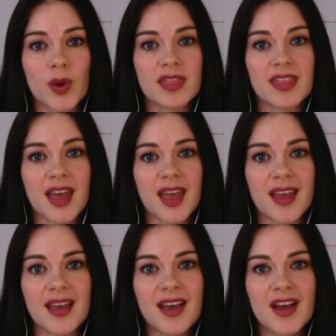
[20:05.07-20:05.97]
when
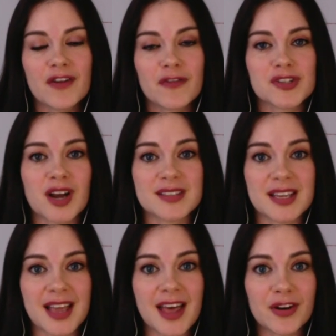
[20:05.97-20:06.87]
they first got
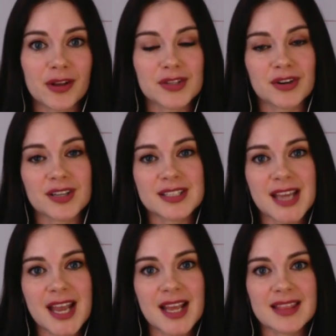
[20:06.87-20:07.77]
together and started
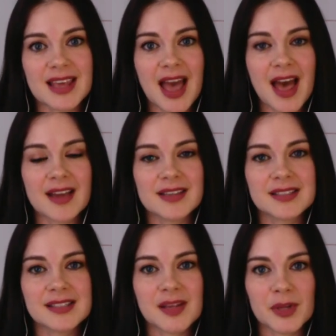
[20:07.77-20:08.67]
dating, they had
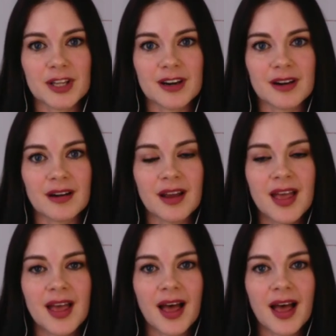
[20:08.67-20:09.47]
similar